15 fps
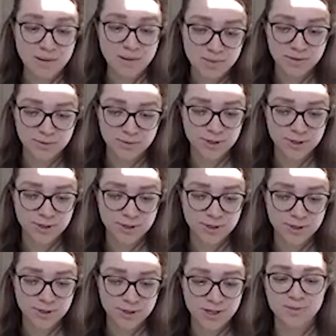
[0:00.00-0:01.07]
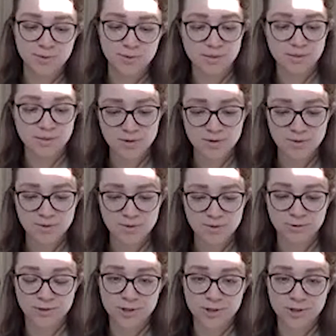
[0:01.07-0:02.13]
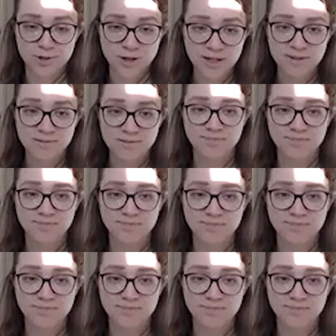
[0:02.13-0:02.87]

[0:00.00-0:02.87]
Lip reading: Maybe you need to change the input, maybe you need to retrain.